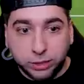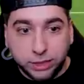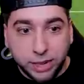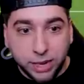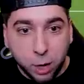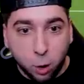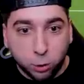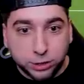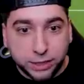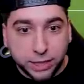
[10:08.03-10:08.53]

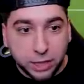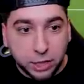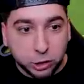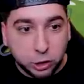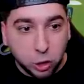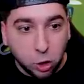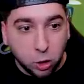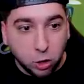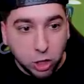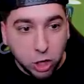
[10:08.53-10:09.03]
T.O.'s in the
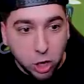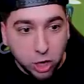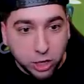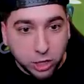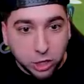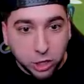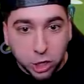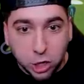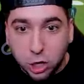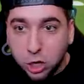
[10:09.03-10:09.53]
zone. Look.
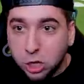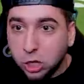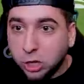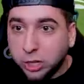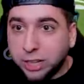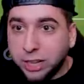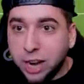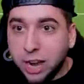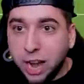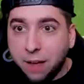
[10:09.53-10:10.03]

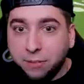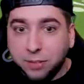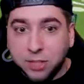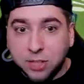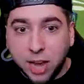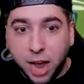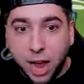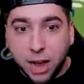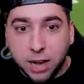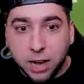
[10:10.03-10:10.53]
Look at the left
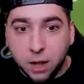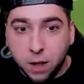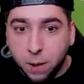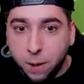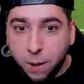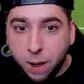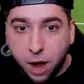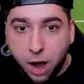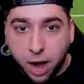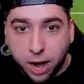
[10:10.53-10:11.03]
side.
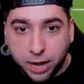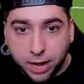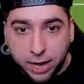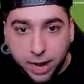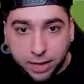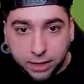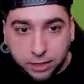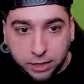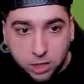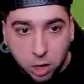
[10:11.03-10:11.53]
All right, he
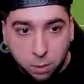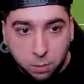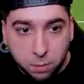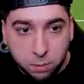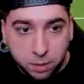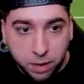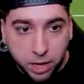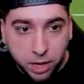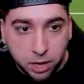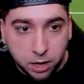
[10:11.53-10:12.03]
got the double
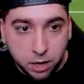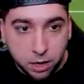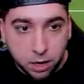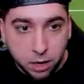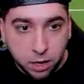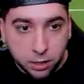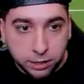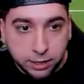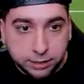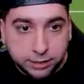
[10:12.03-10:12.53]
me.
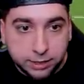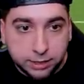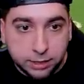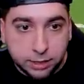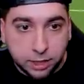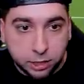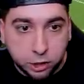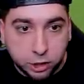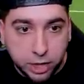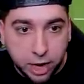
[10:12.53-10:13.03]
This is a
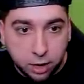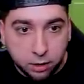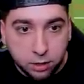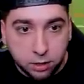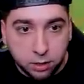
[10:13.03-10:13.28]
touchdown.